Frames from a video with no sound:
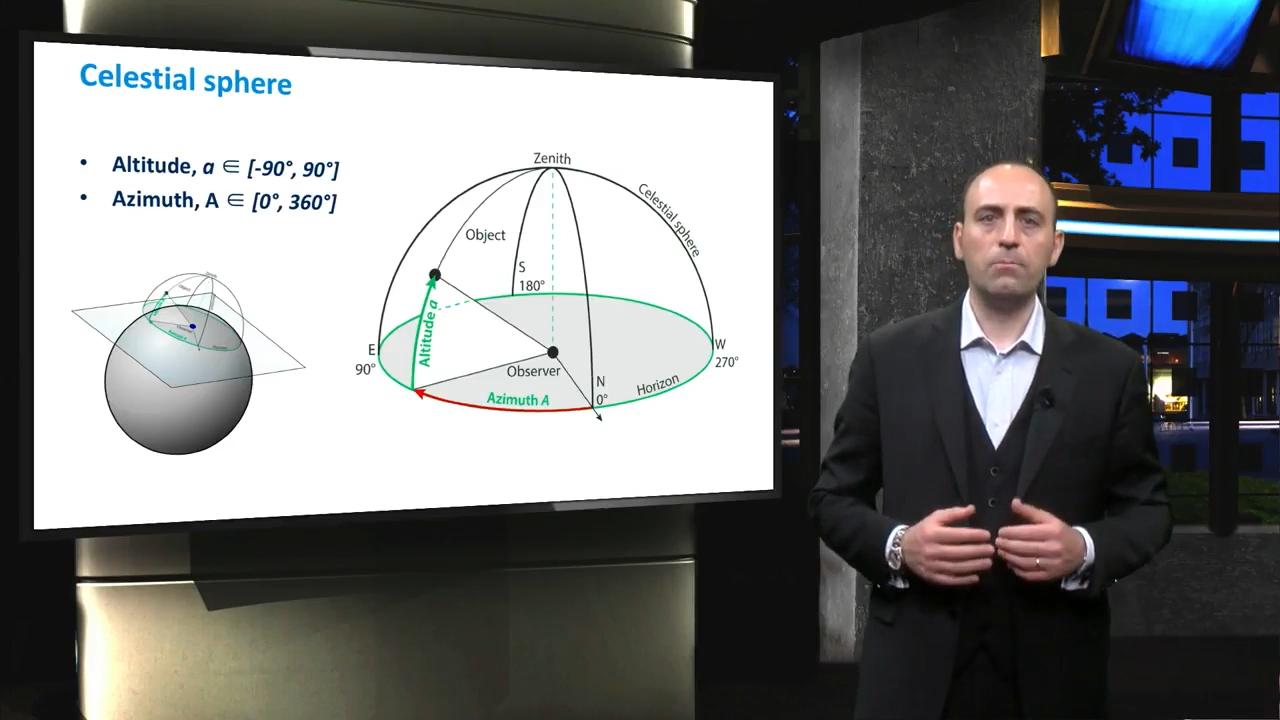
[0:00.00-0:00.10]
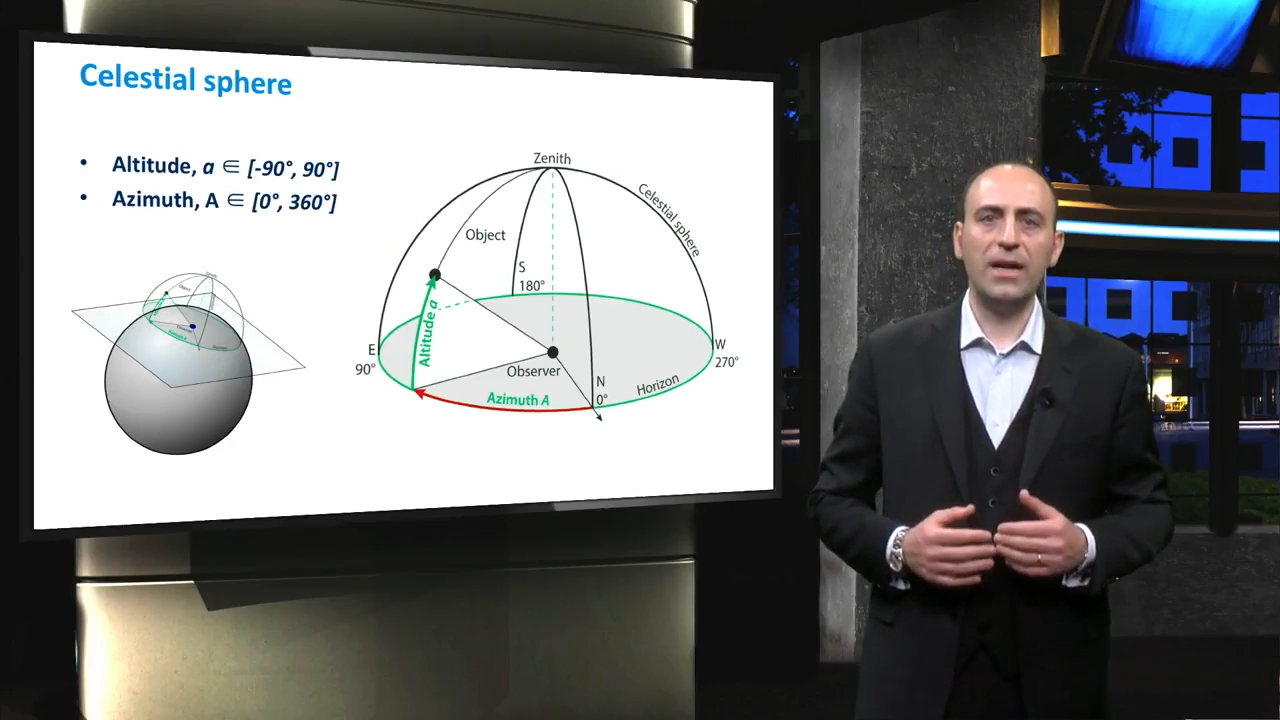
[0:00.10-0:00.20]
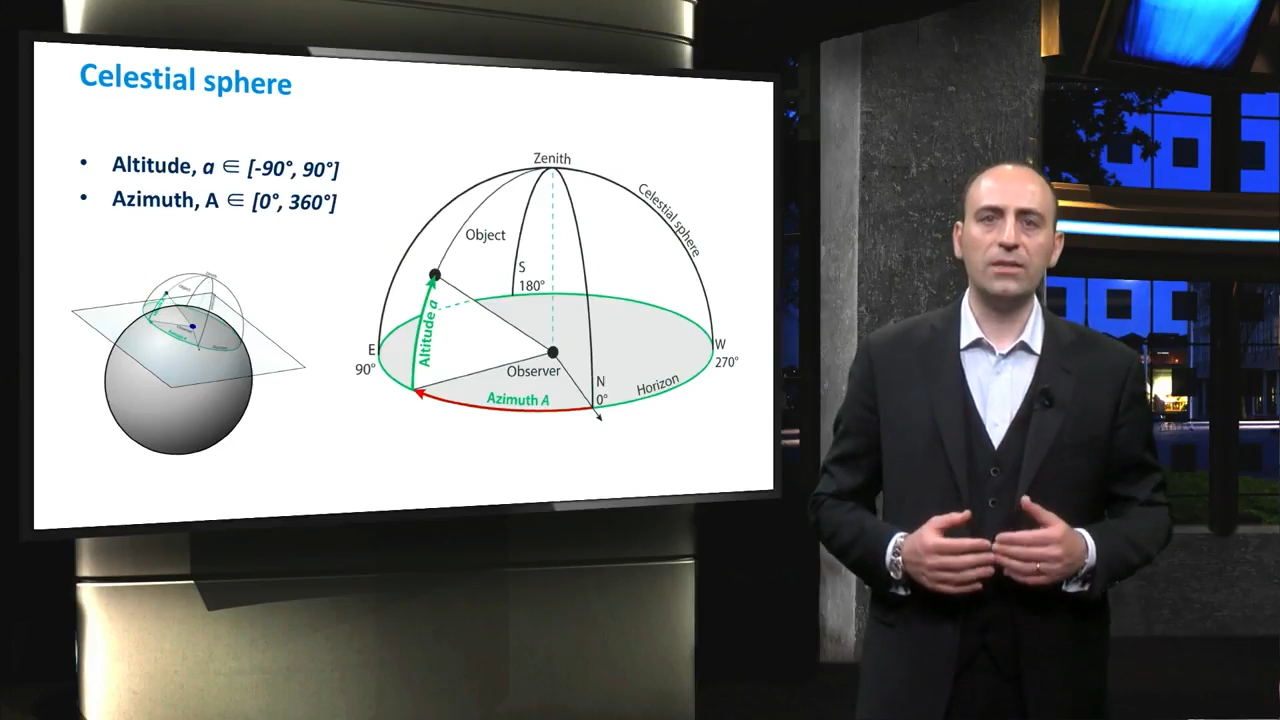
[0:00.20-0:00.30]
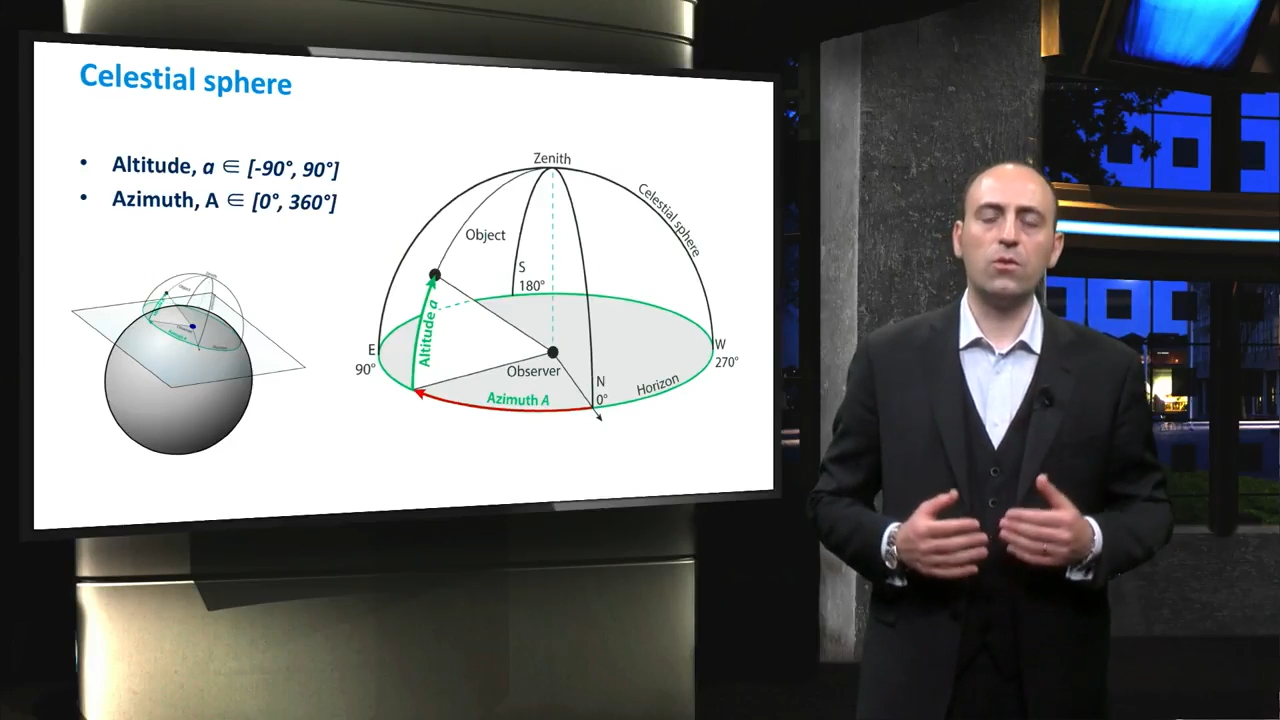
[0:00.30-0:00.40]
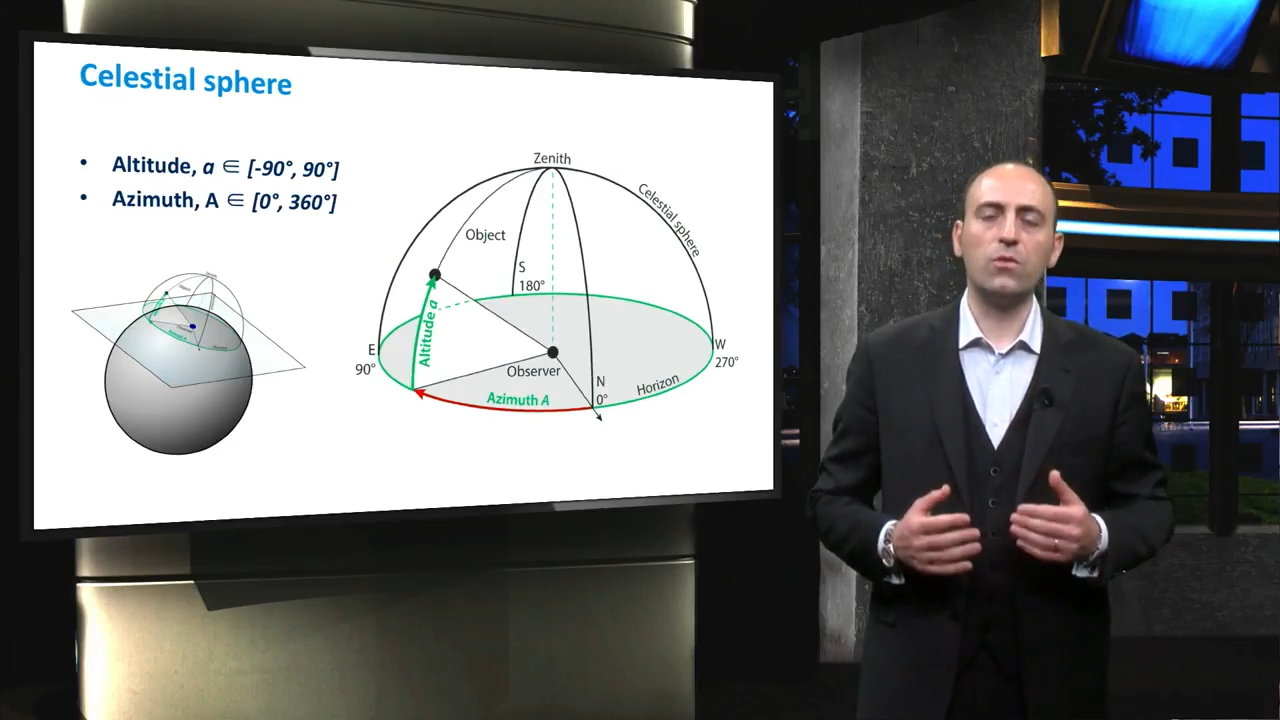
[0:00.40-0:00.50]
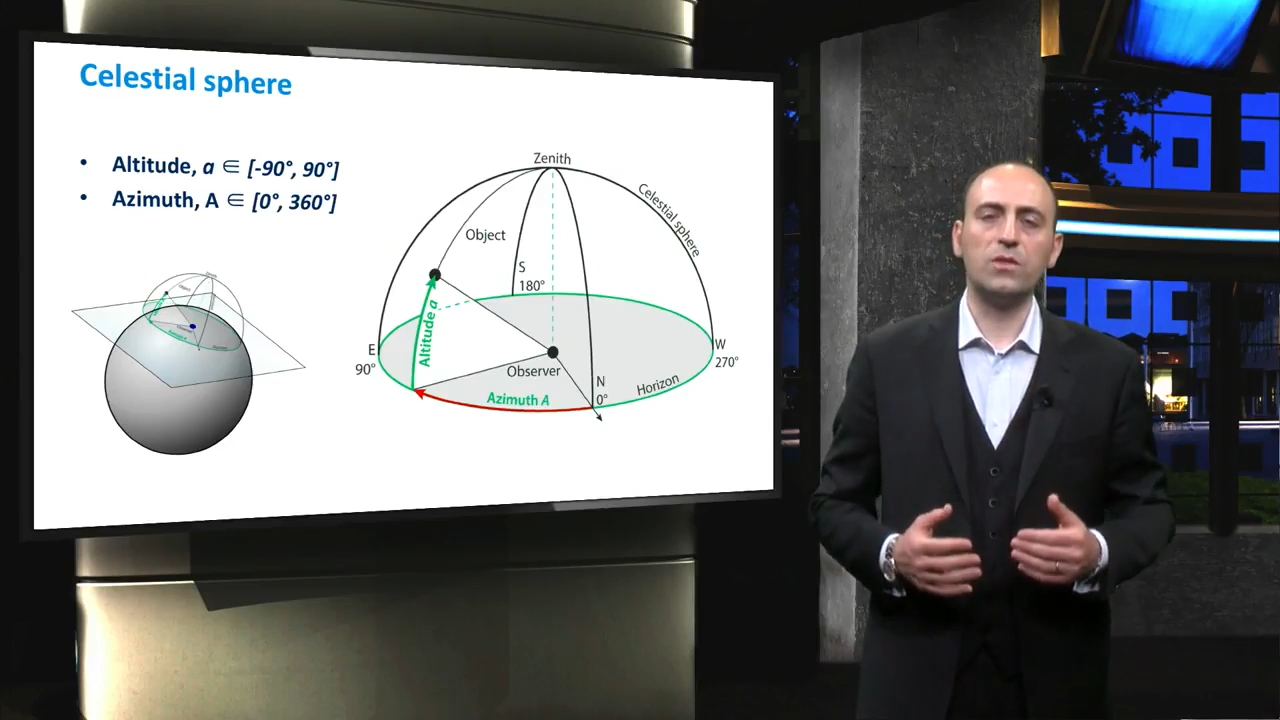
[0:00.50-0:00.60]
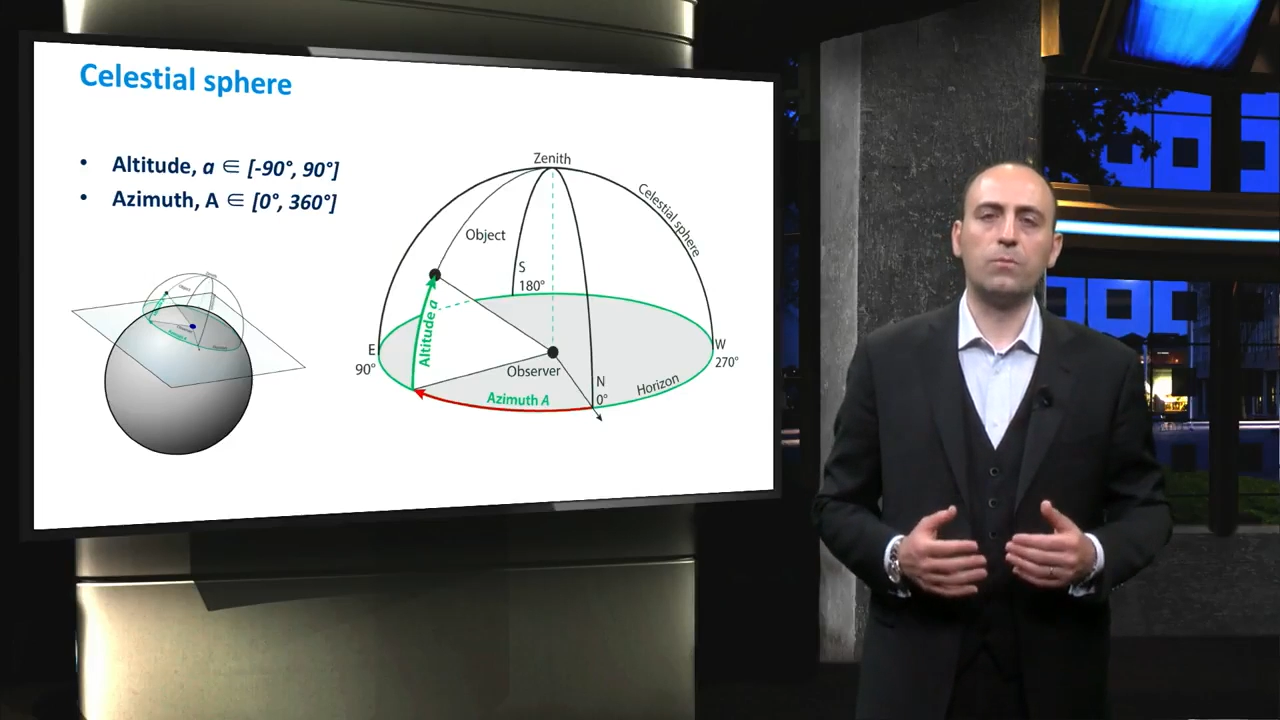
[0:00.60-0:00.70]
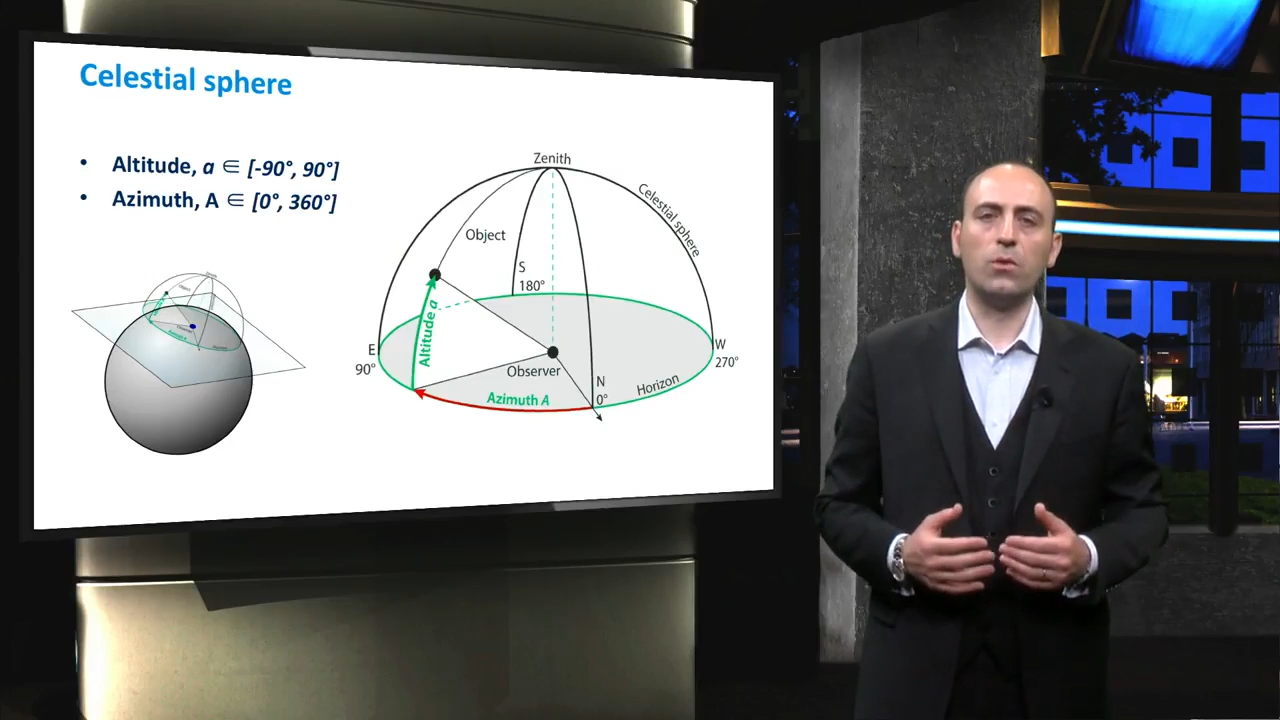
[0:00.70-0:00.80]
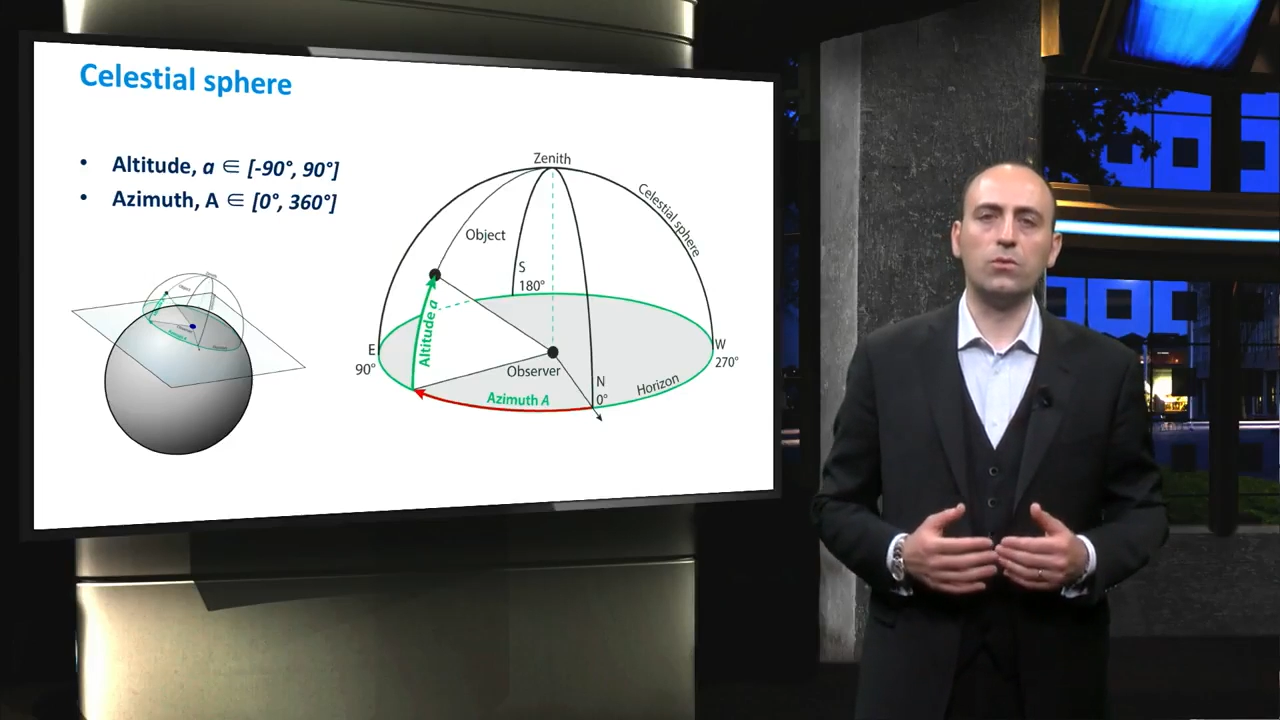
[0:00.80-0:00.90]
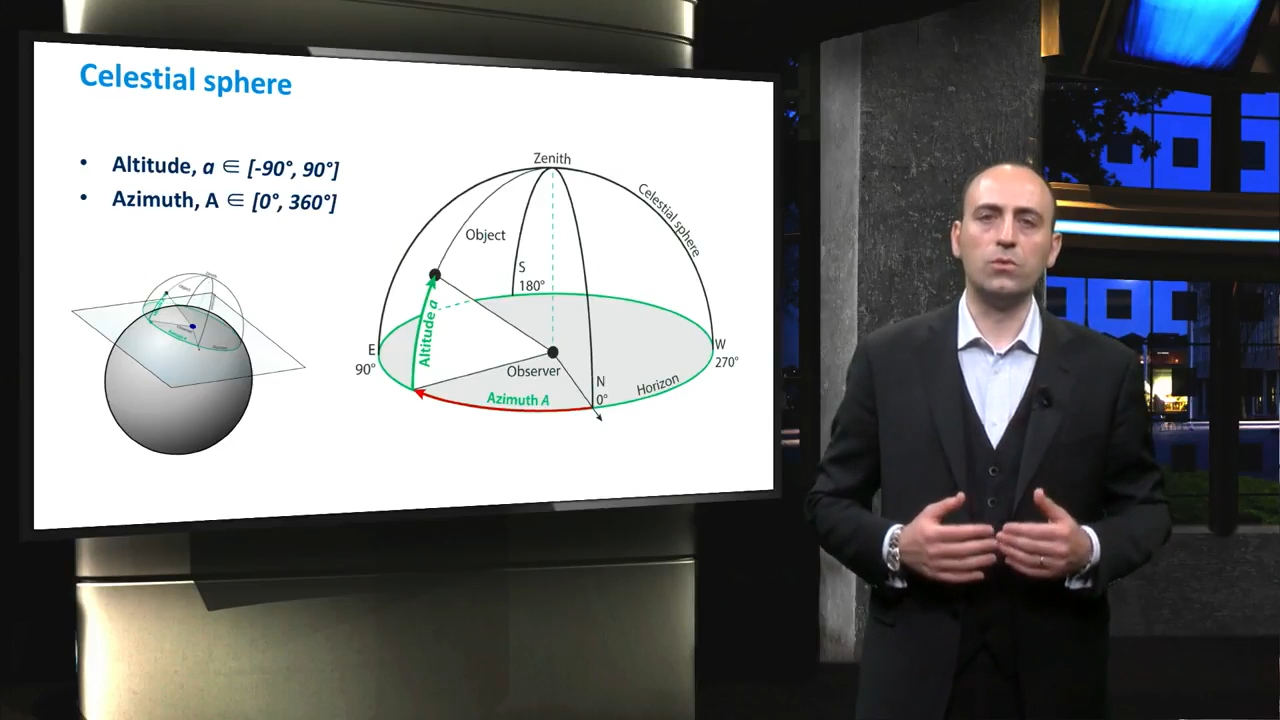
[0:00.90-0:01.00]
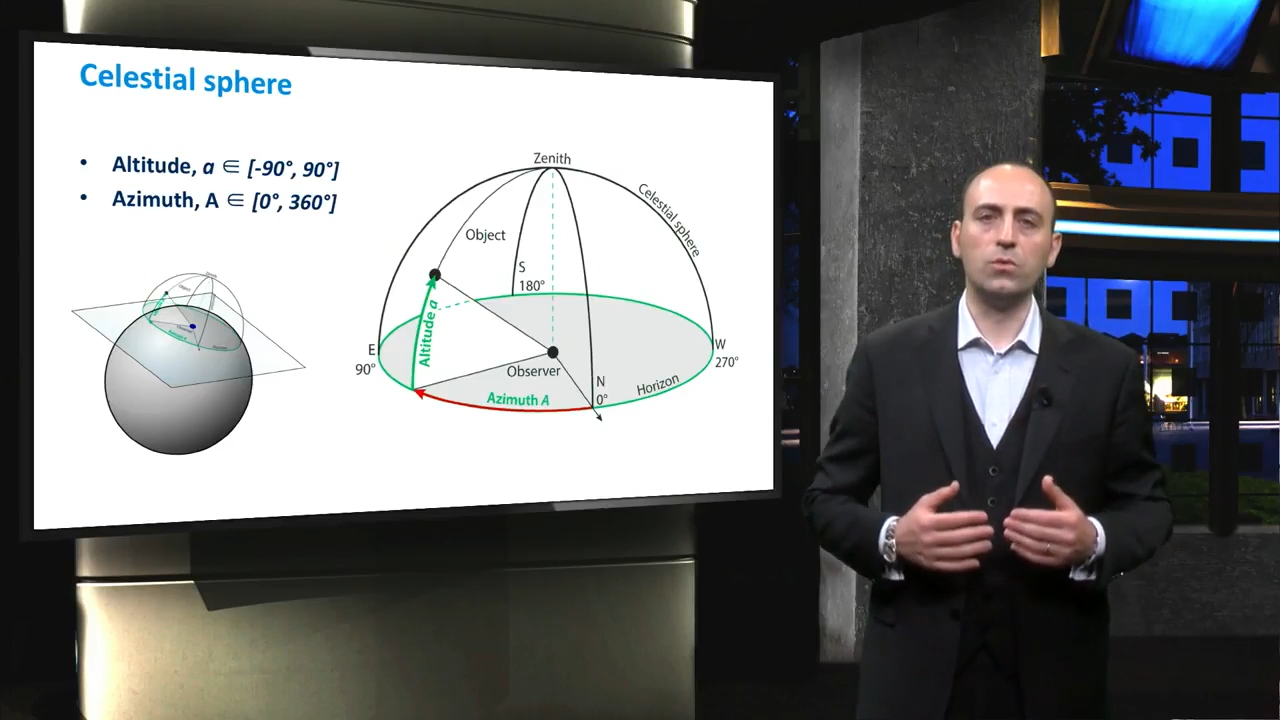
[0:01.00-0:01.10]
might correspond